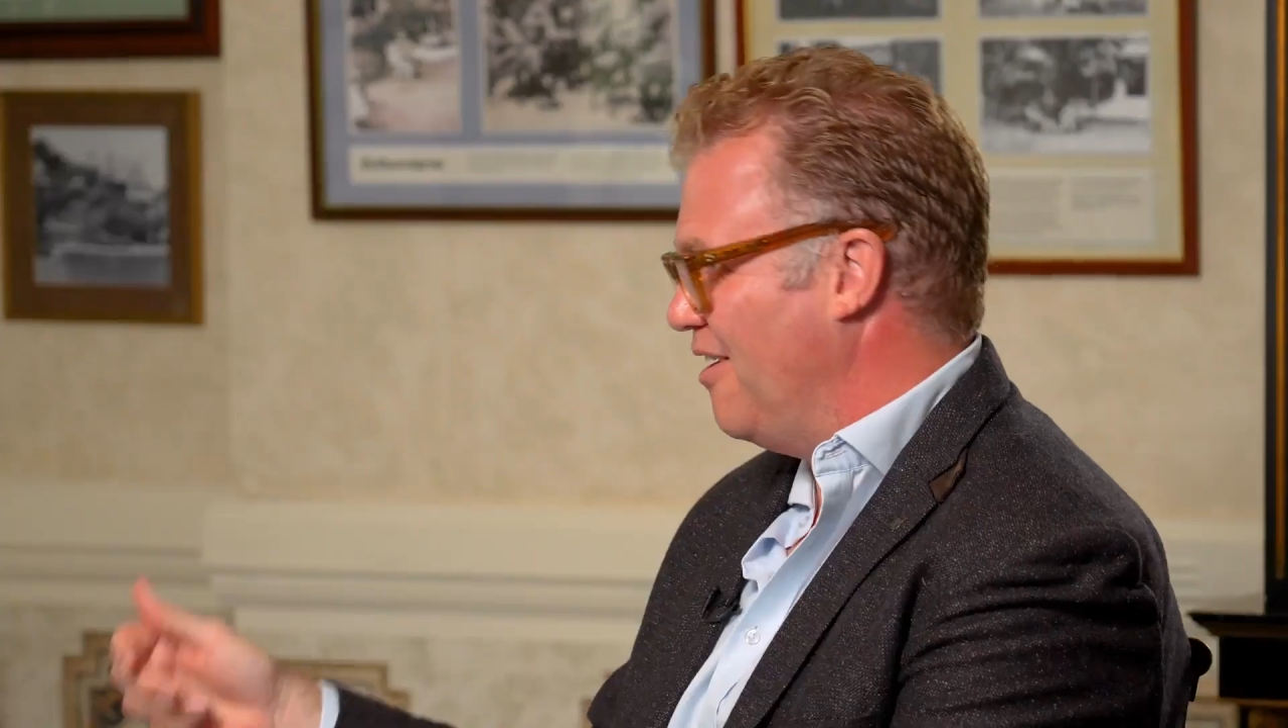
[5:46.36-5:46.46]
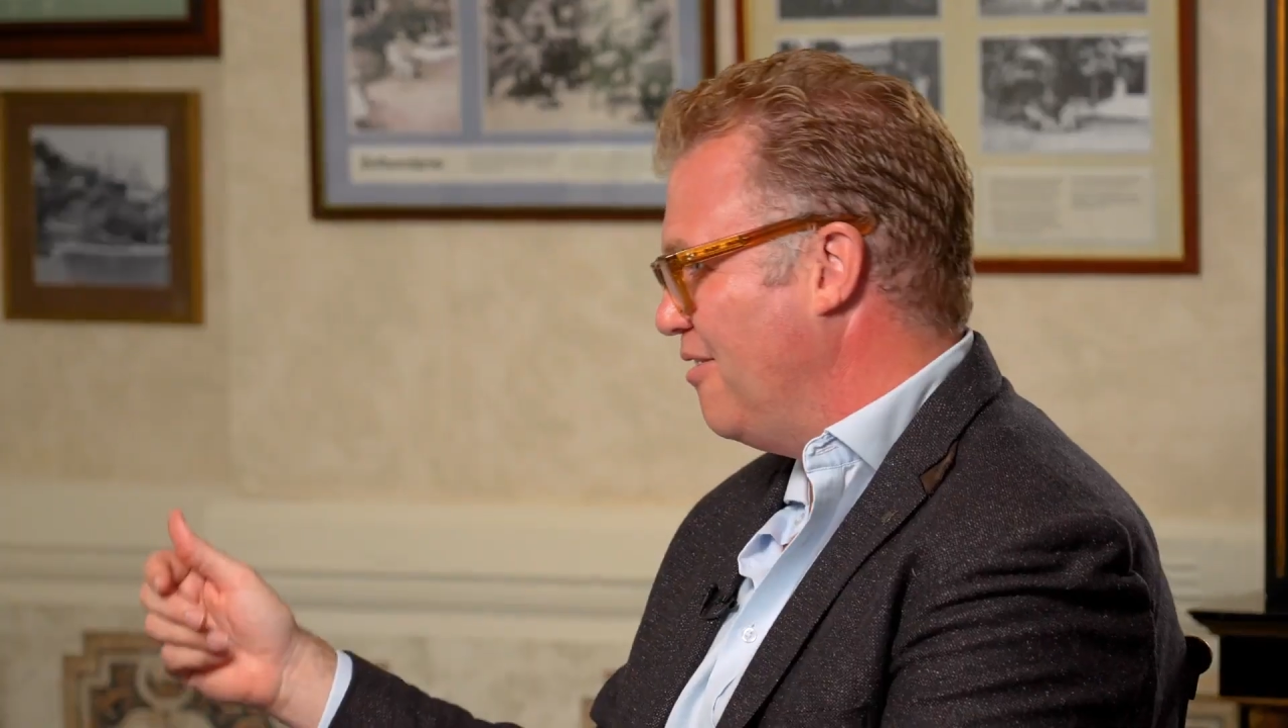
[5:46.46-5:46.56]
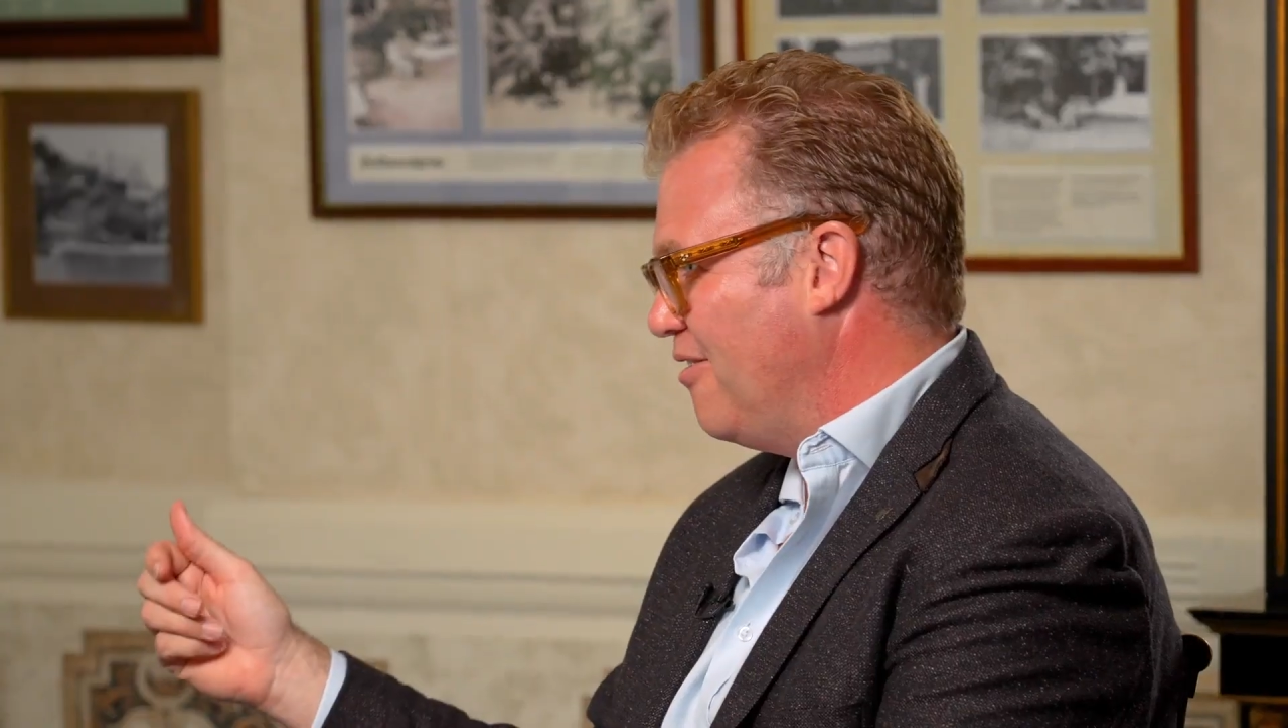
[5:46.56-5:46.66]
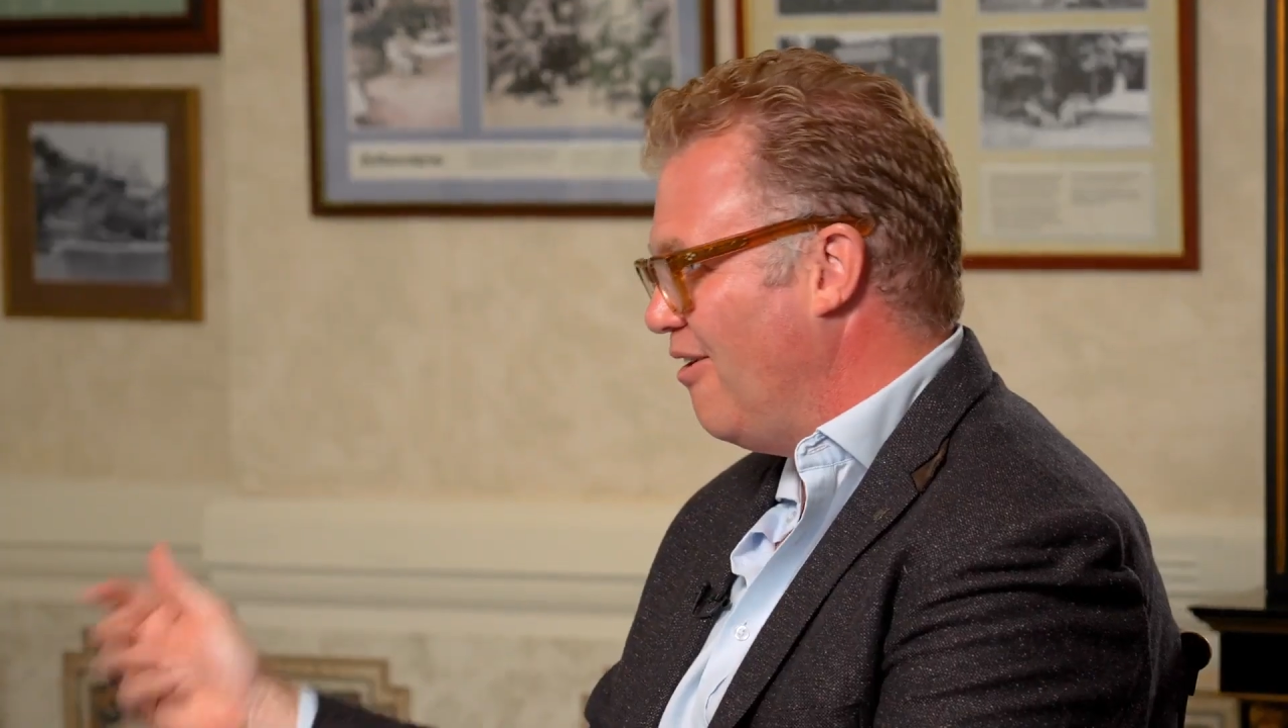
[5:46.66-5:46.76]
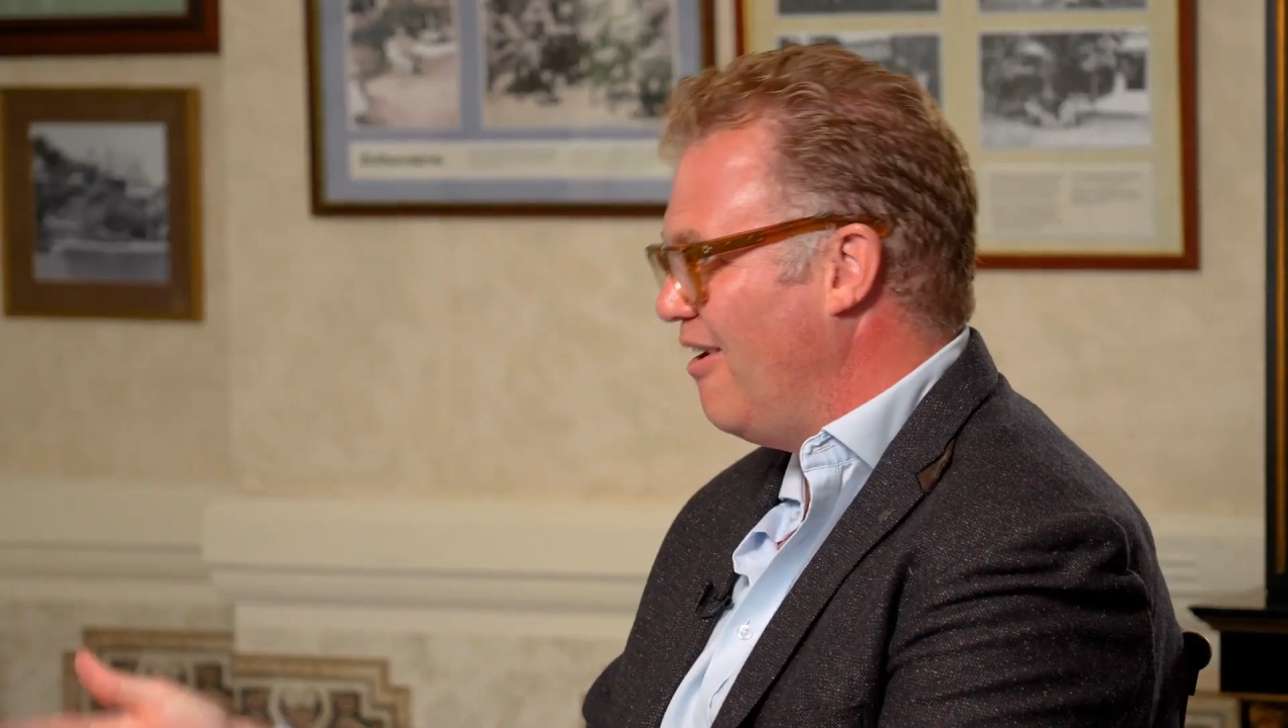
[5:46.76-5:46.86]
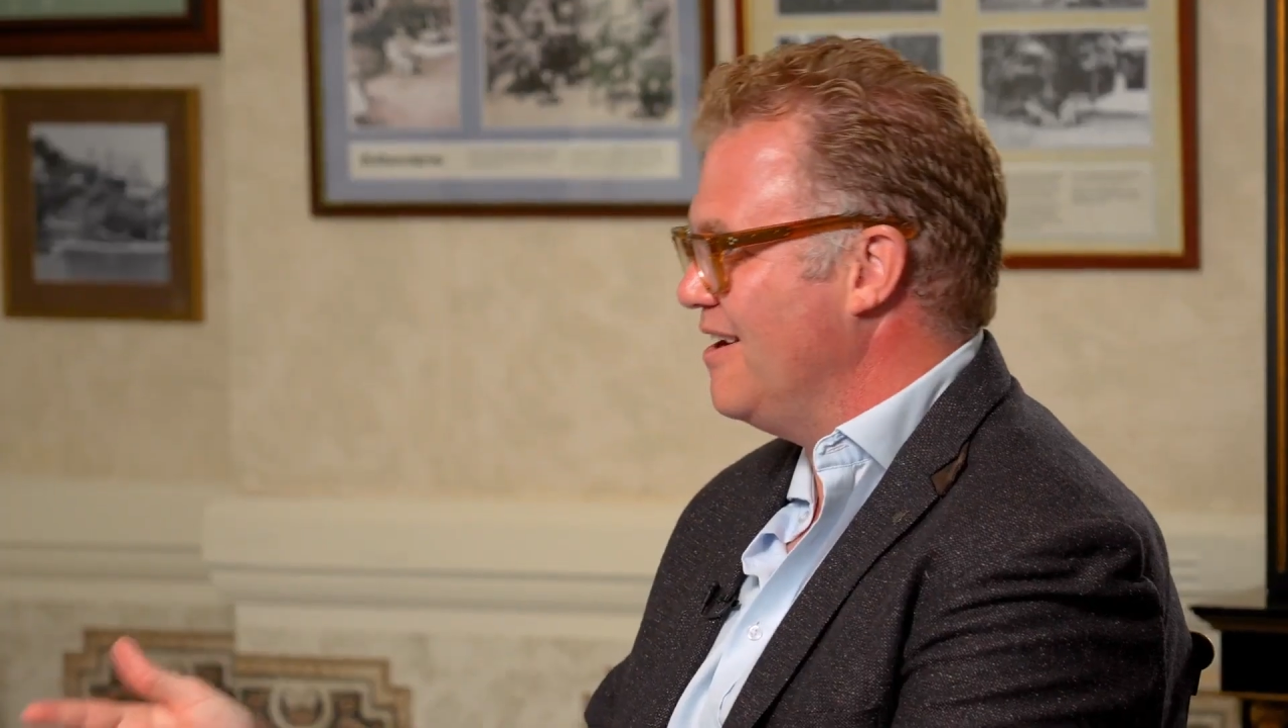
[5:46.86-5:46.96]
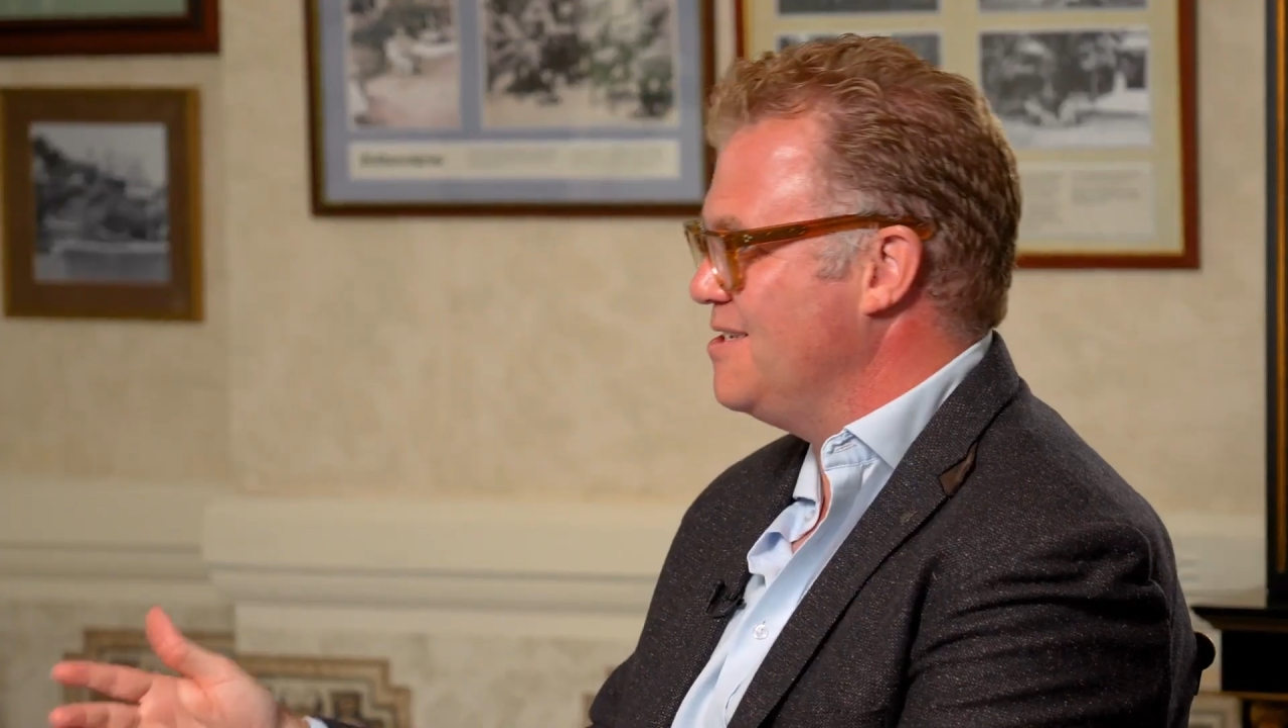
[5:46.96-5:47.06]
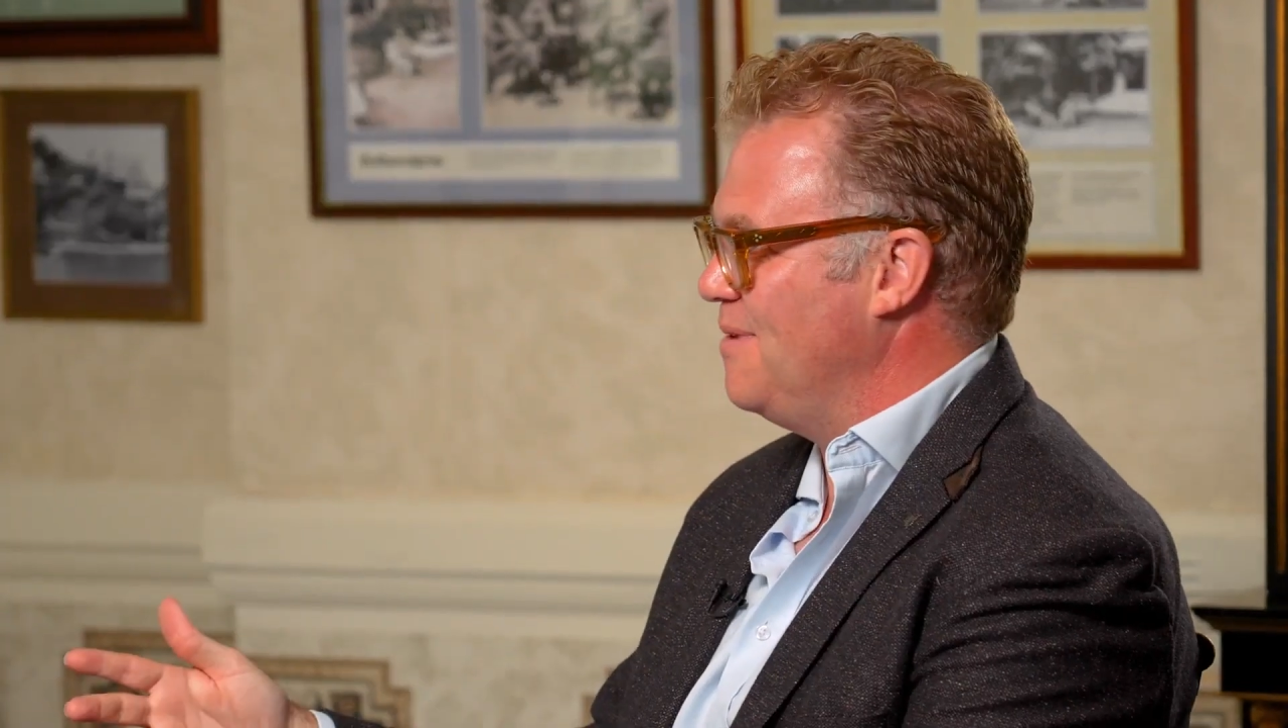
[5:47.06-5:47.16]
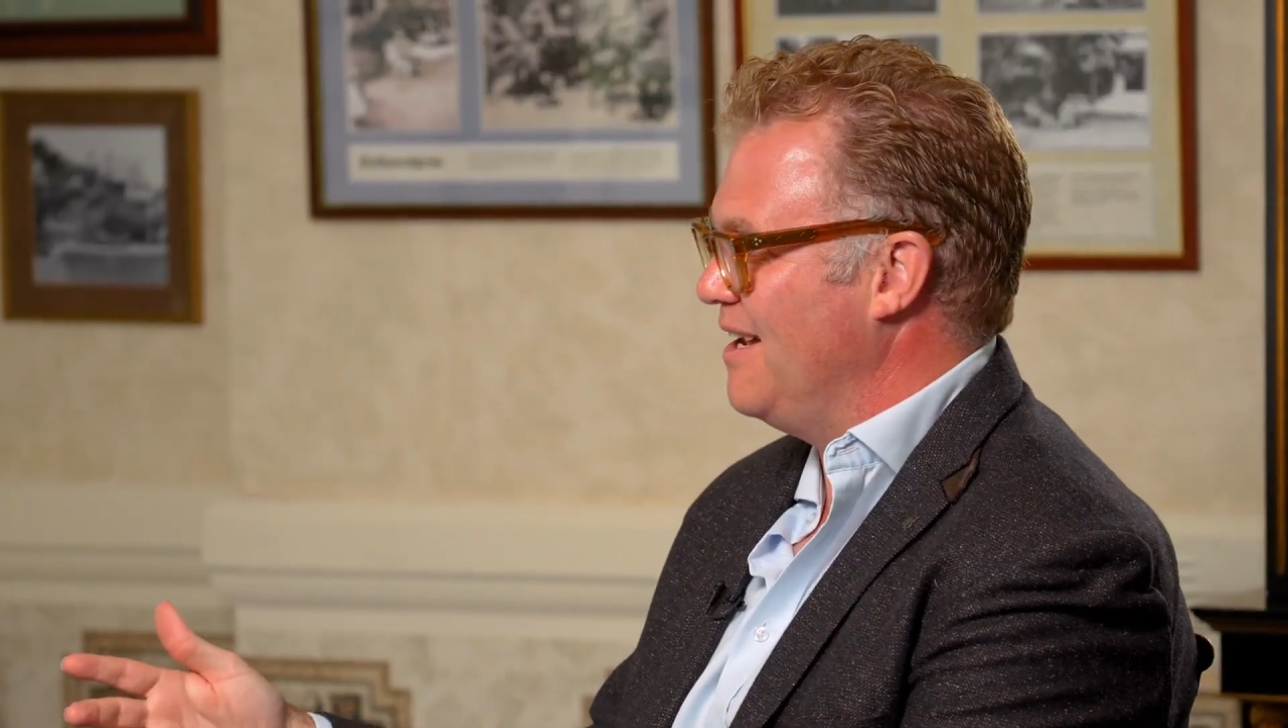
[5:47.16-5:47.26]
You've got high-speed